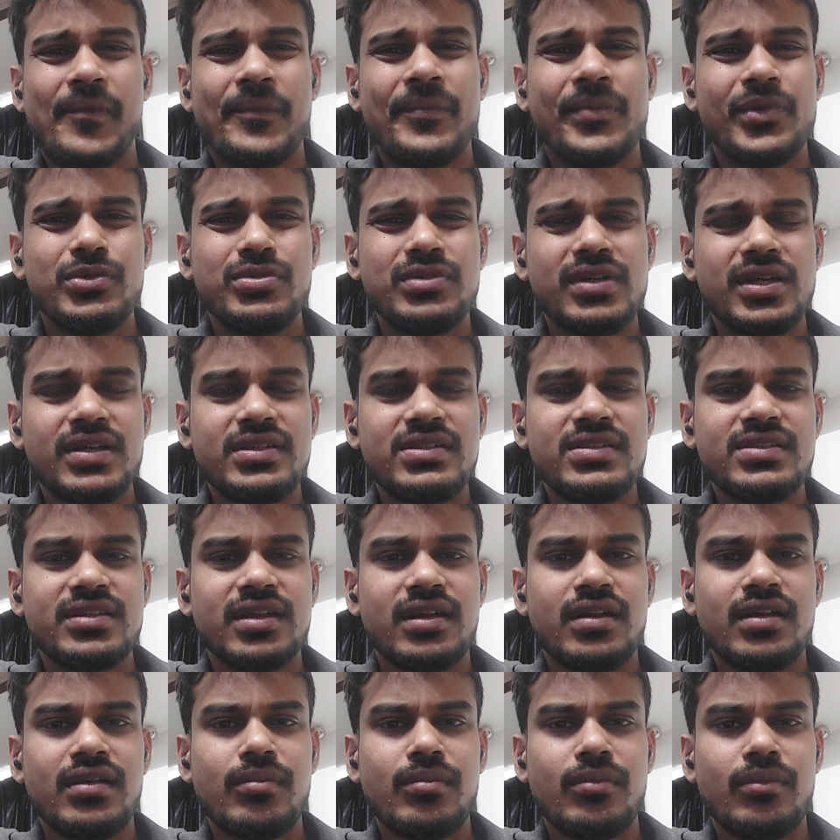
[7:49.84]
usually it is
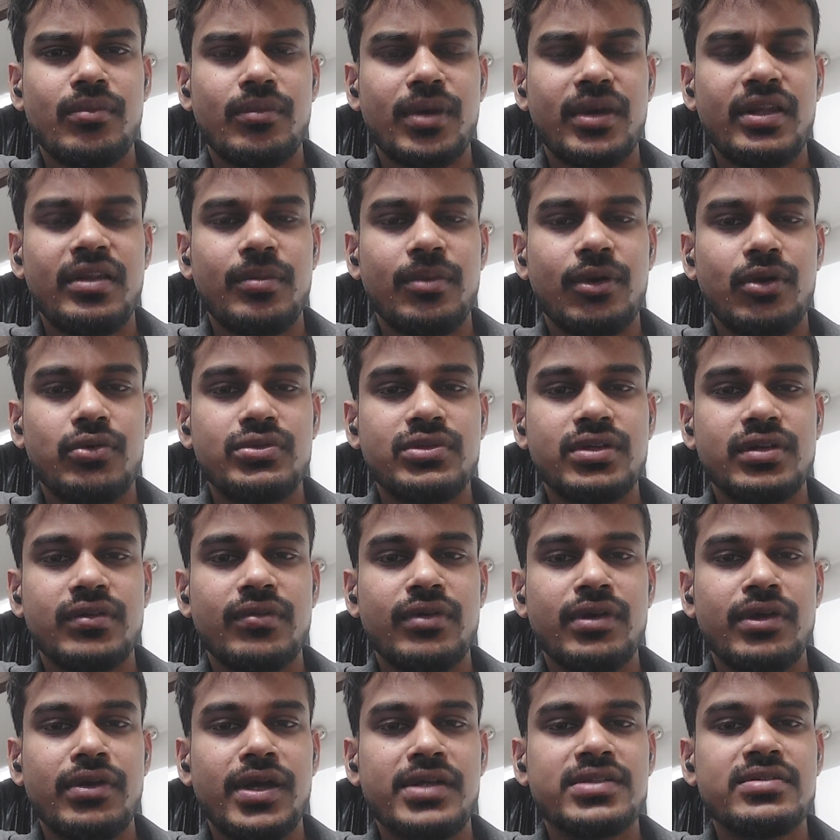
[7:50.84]
done by the browser.
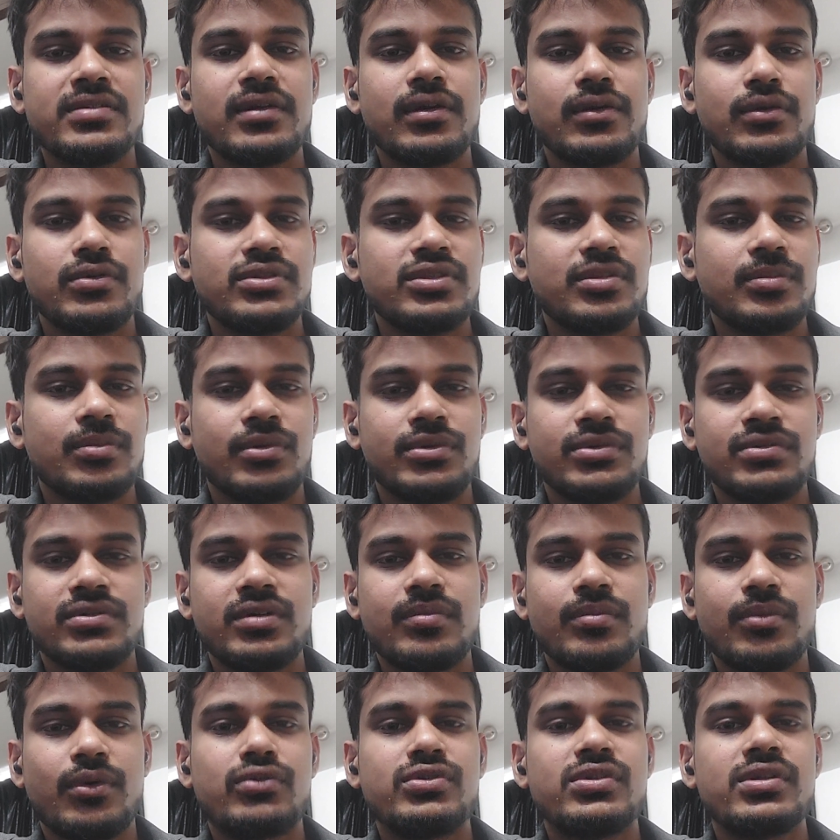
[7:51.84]
When you actually close the browser
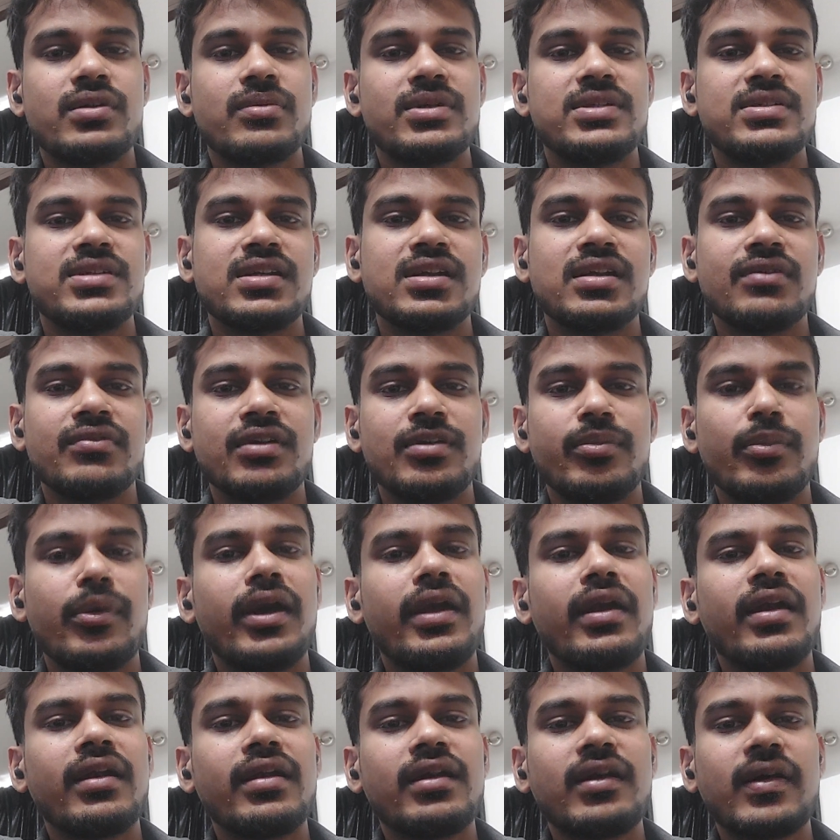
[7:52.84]
will send a fin
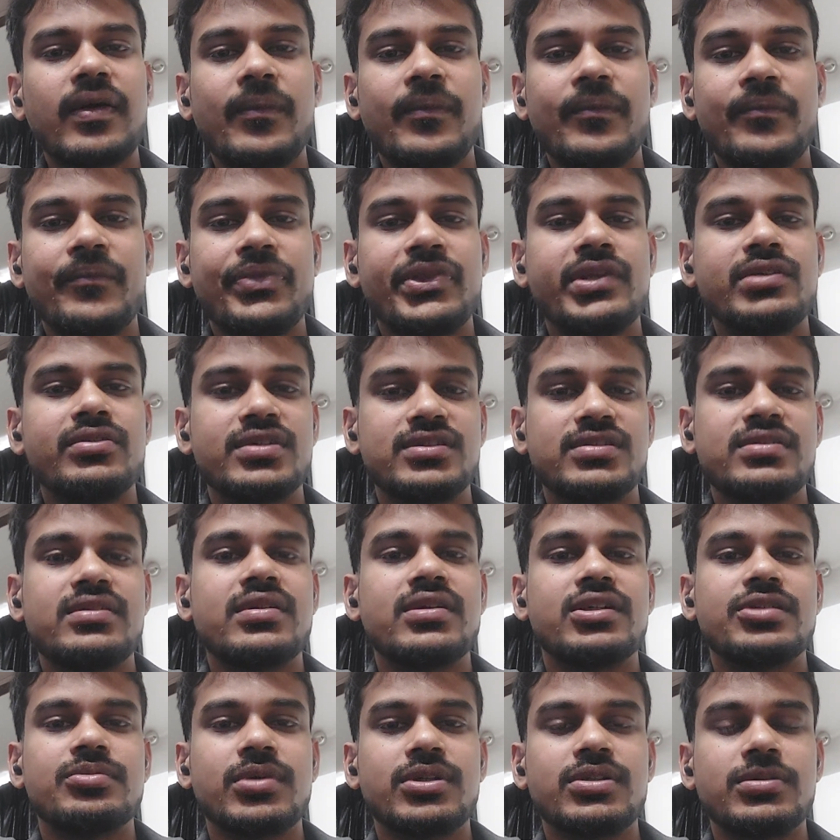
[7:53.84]
packet. So it is the
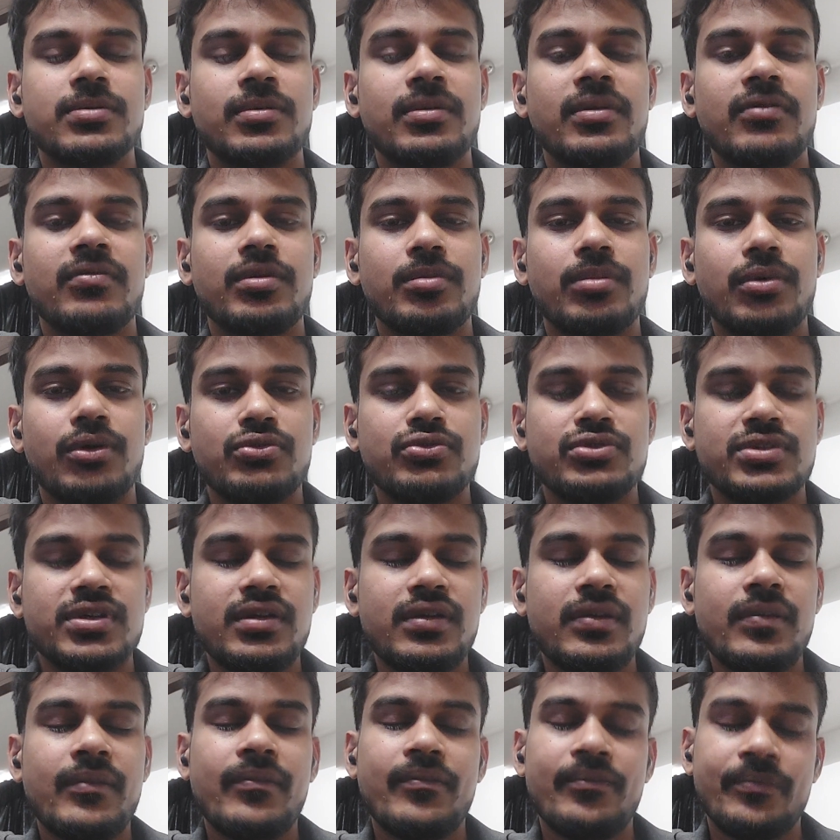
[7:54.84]
responsibility of the browser.
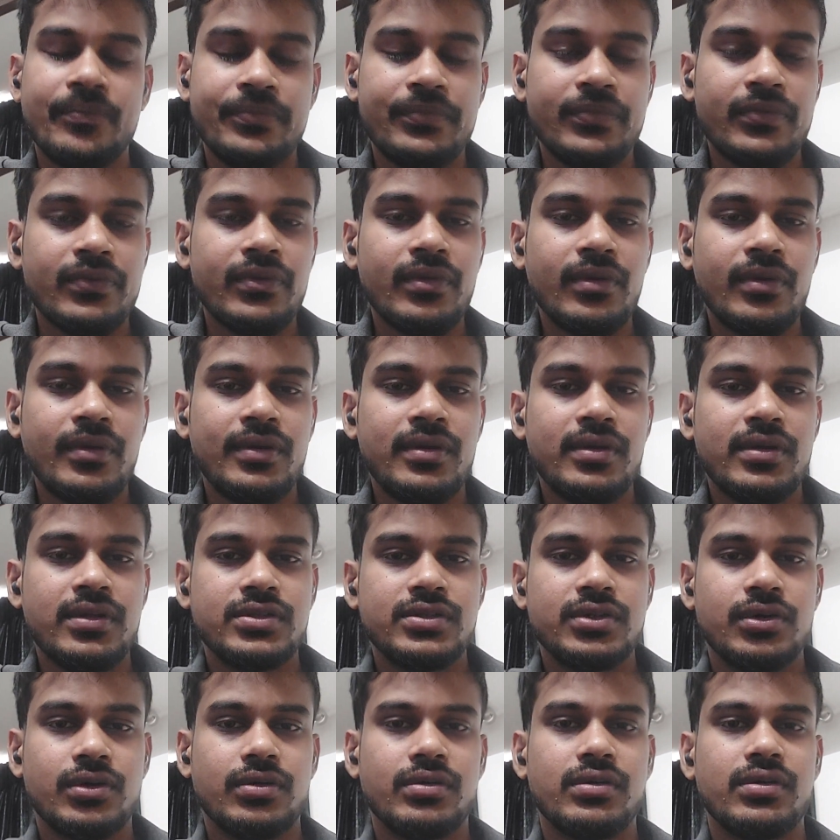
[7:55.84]

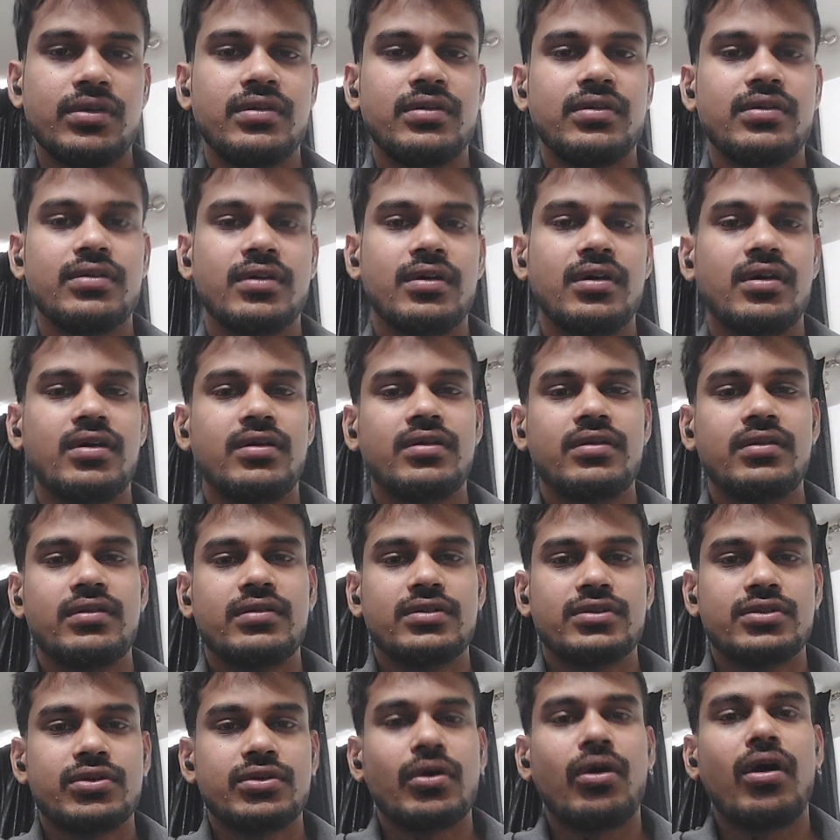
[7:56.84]
So
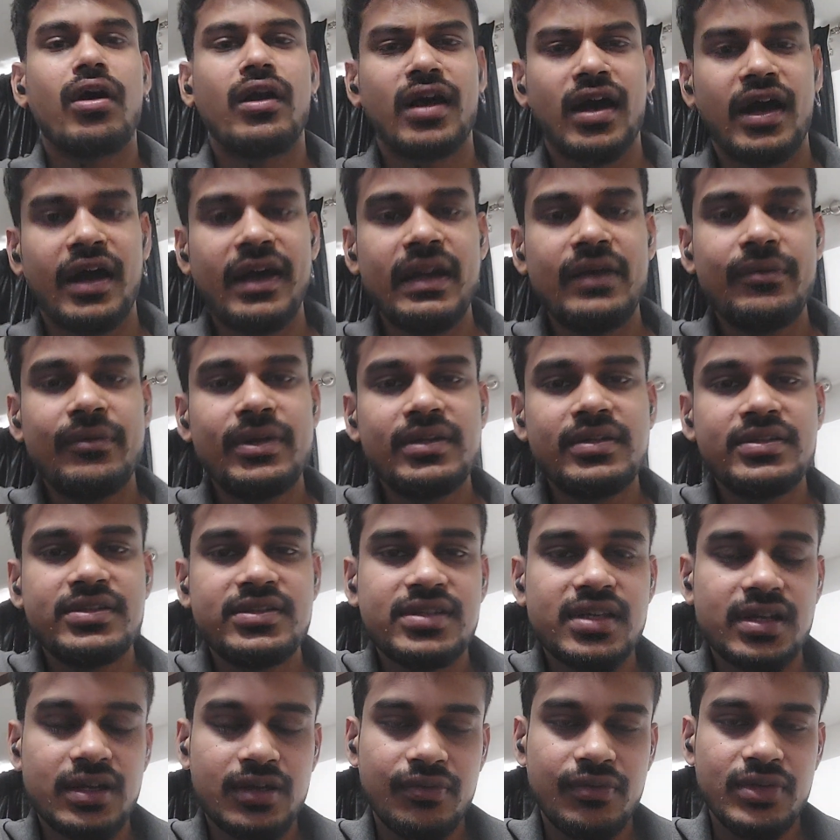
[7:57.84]
on a high level, this is
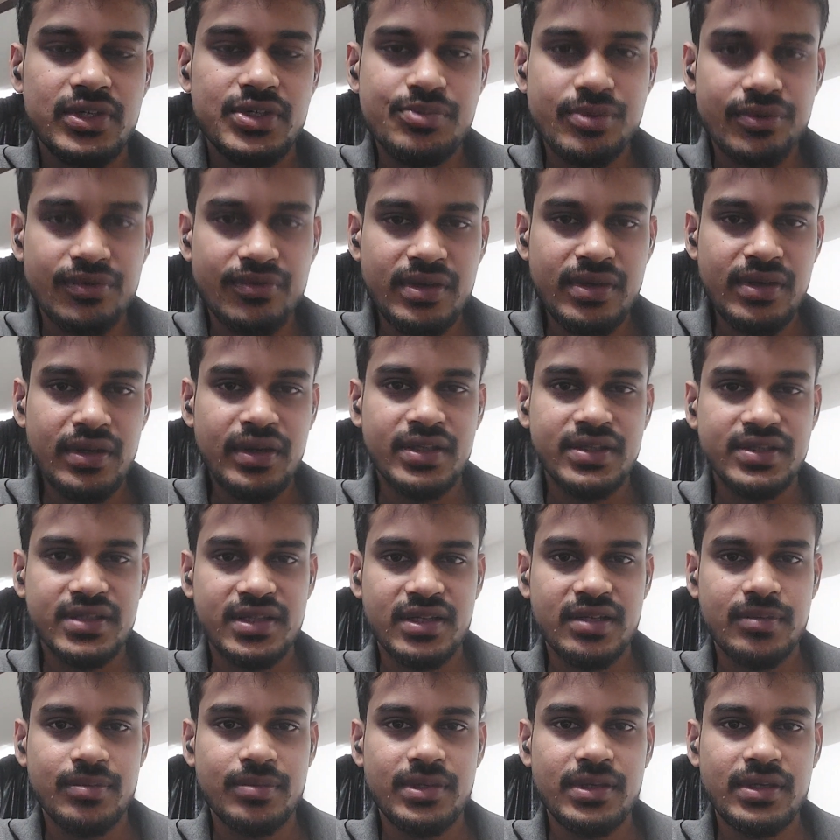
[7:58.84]
the difference between
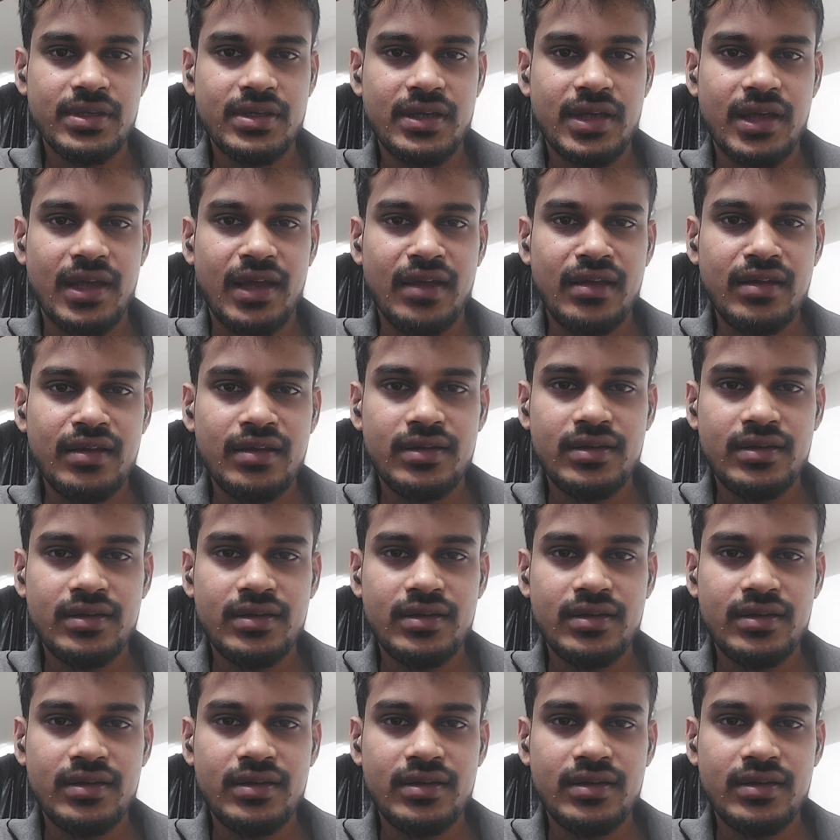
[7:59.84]
HTTP and